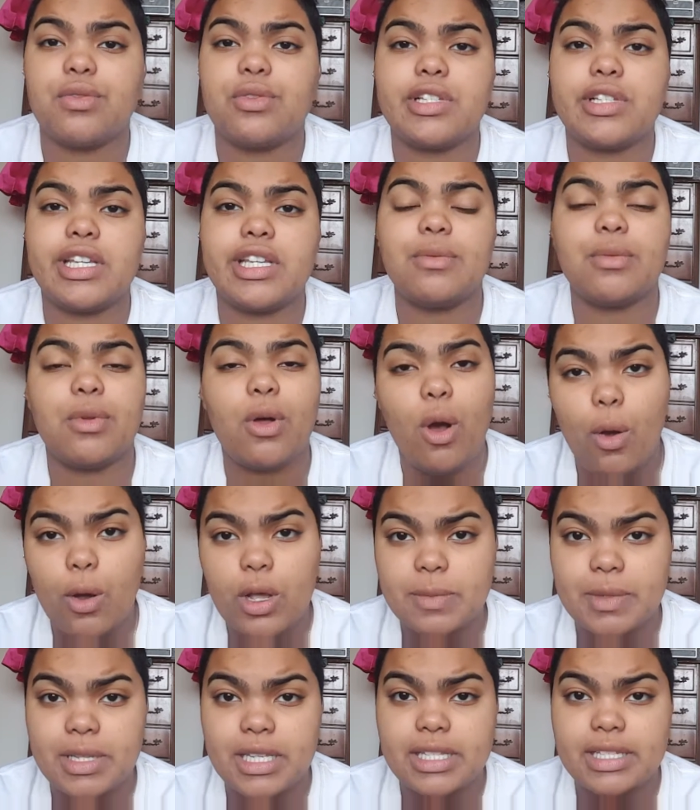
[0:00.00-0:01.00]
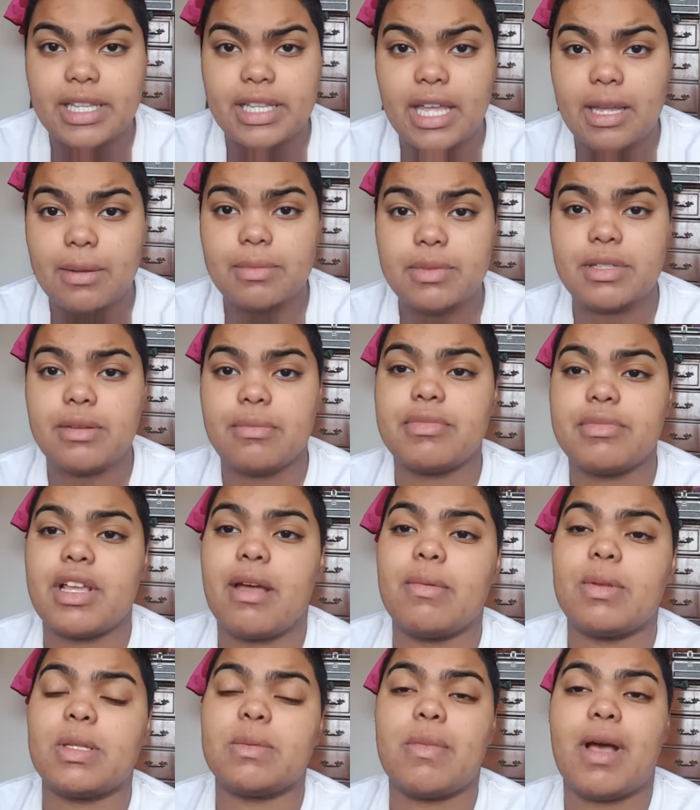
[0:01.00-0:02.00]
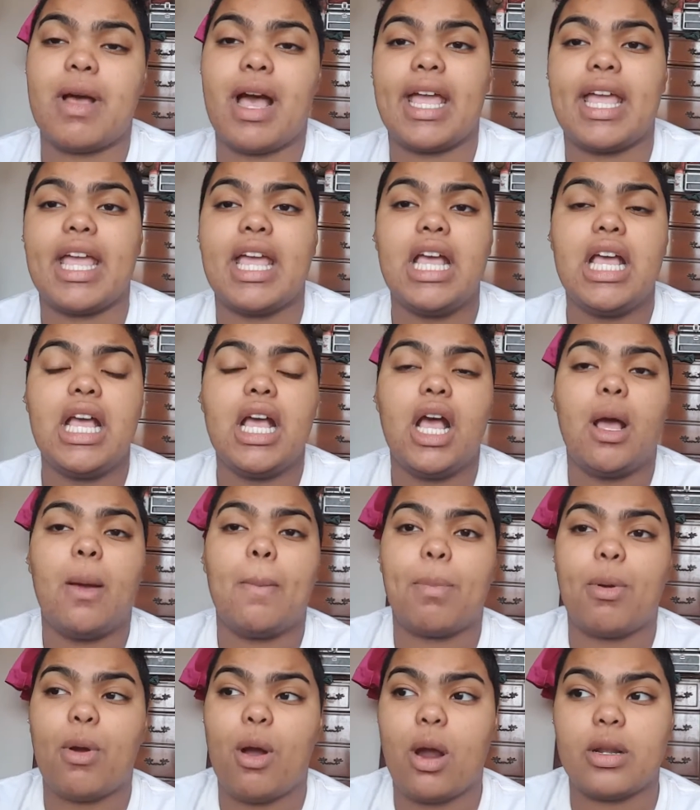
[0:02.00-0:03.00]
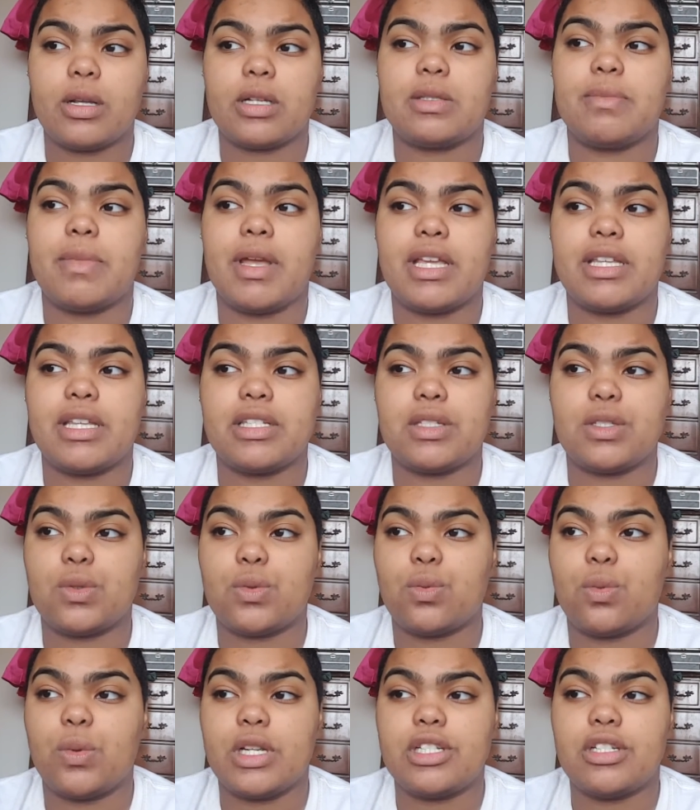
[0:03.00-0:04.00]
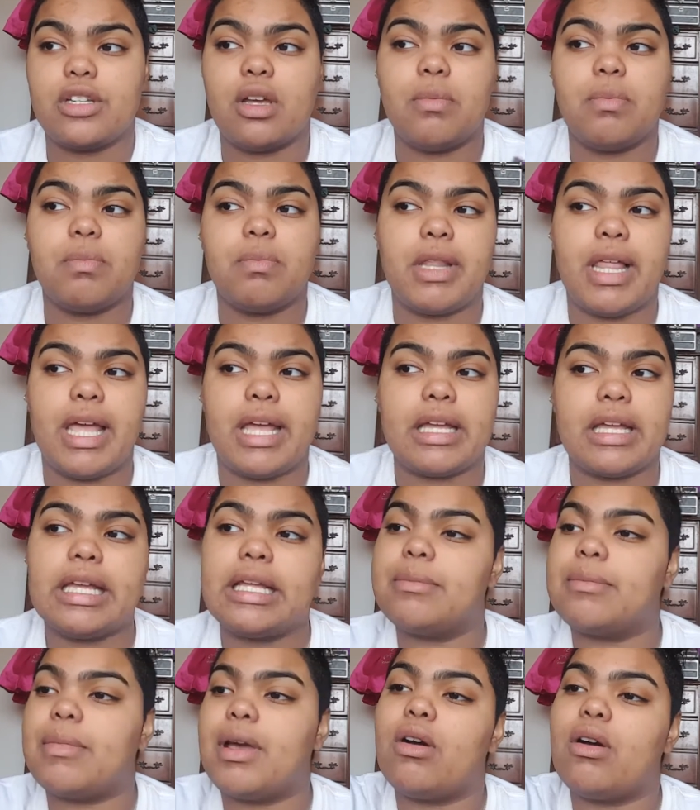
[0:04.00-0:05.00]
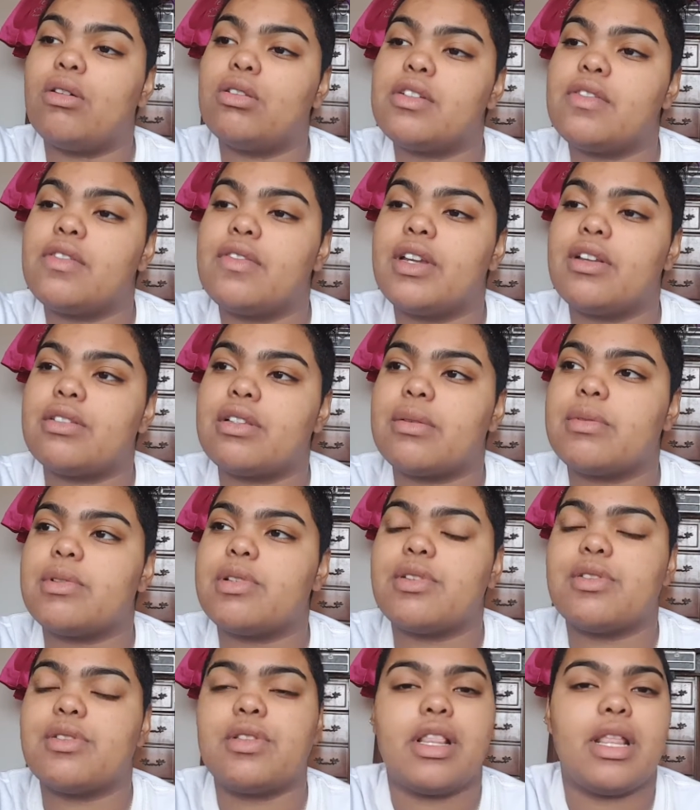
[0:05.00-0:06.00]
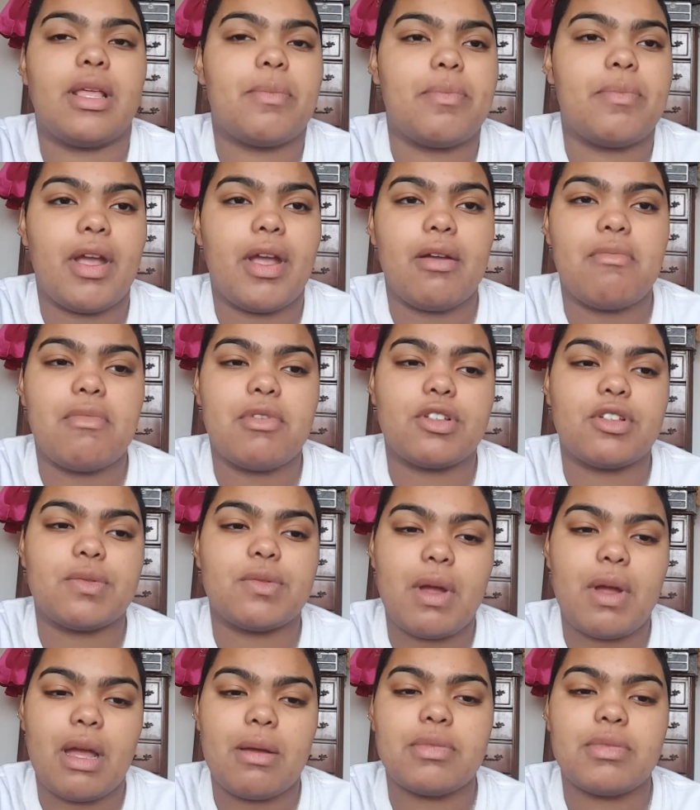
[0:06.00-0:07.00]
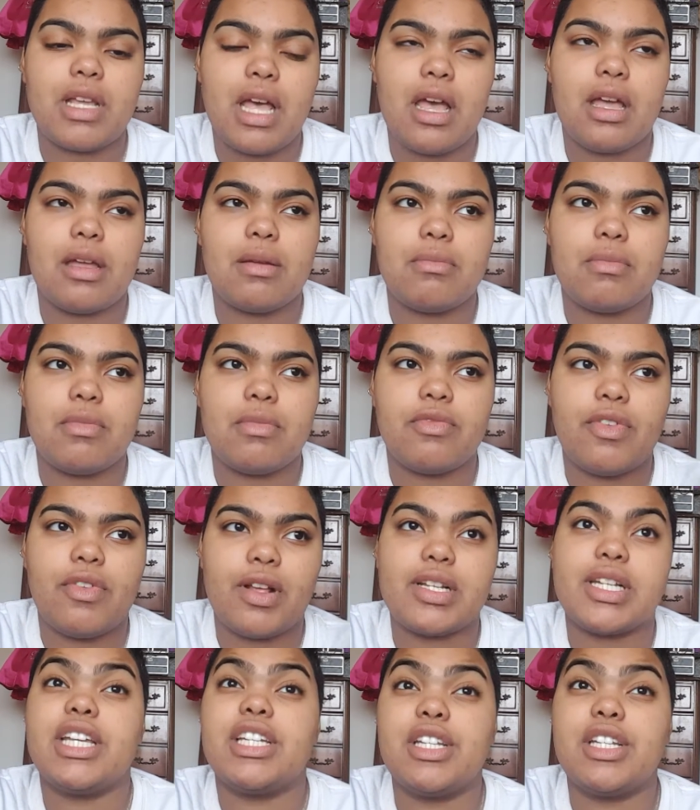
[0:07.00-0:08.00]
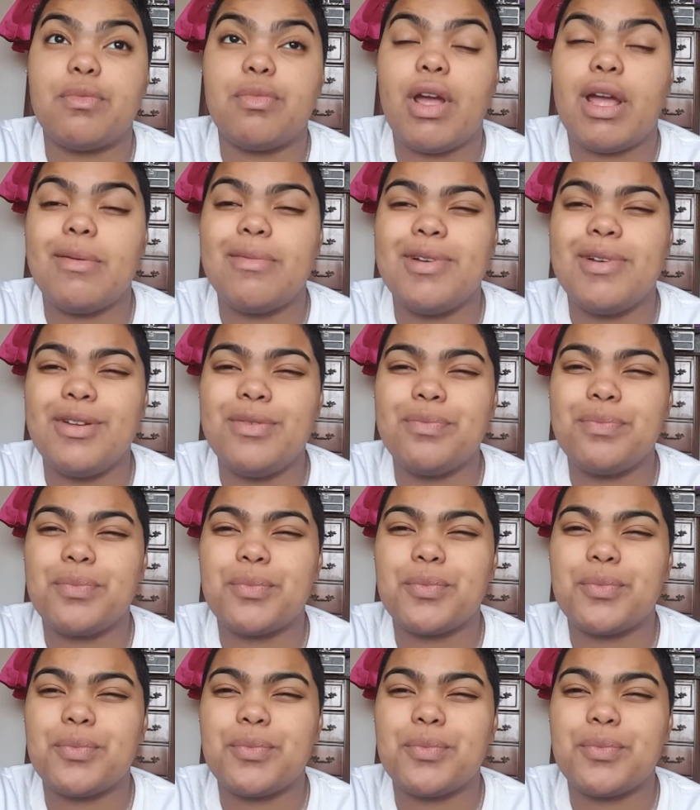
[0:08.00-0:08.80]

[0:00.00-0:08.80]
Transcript: routine will always be the same. Sometimes my products may switch up. Like in my older videos, I was using the Bare Minerals Prime Time Foundation Primer,